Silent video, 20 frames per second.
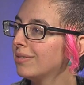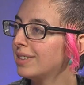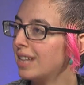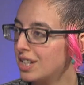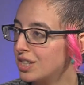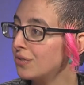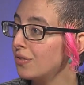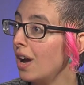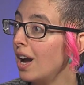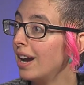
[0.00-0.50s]

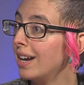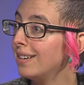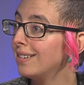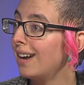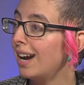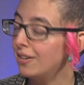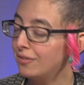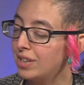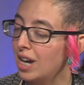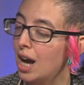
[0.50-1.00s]
That's fine.
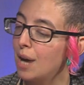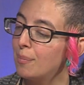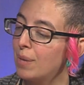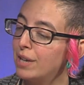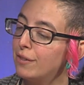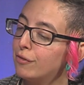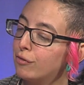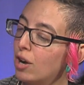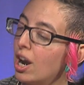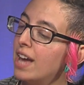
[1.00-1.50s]
I've got
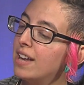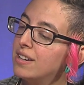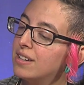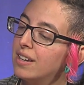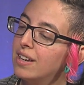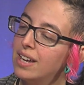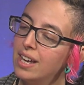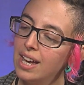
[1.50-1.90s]
my friend.